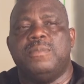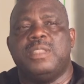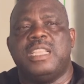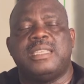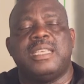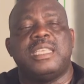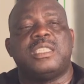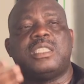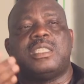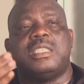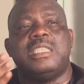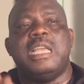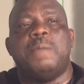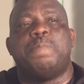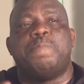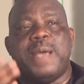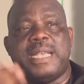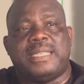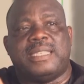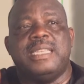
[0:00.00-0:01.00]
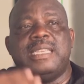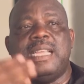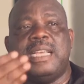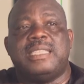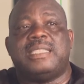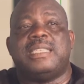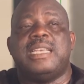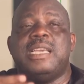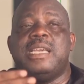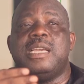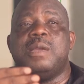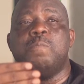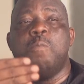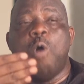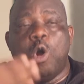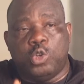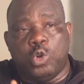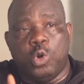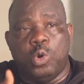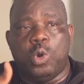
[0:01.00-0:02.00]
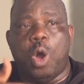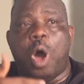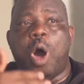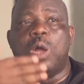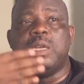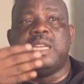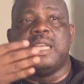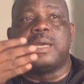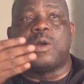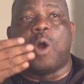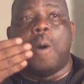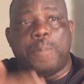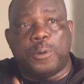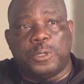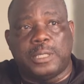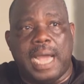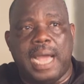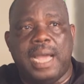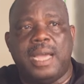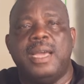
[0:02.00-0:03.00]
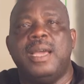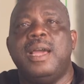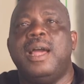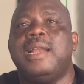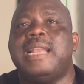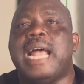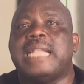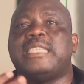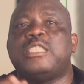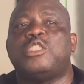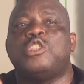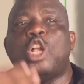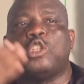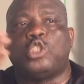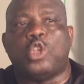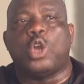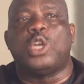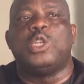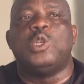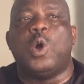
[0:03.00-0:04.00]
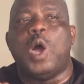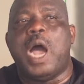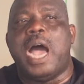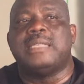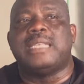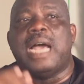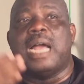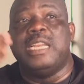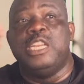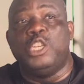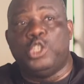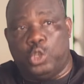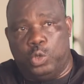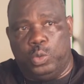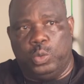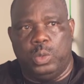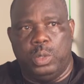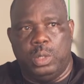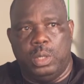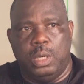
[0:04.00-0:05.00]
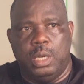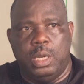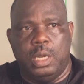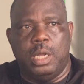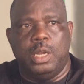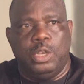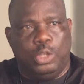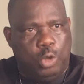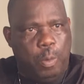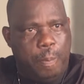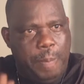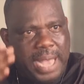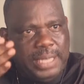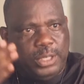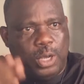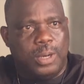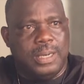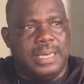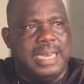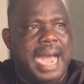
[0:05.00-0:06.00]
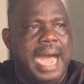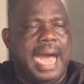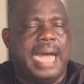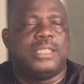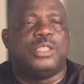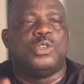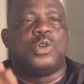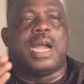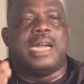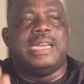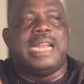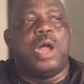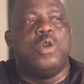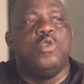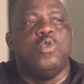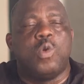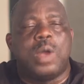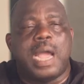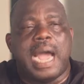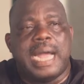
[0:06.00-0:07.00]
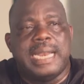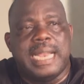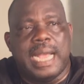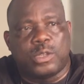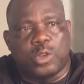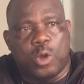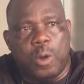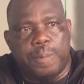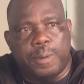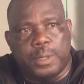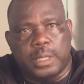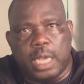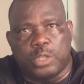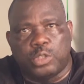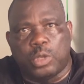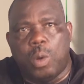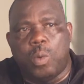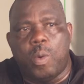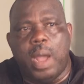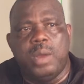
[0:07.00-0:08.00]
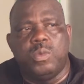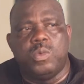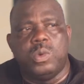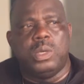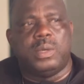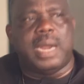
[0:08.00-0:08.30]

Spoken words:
this is the person, this is the module or the computer that is not talking or has an issue. So based on that, you can now look at that computer. So when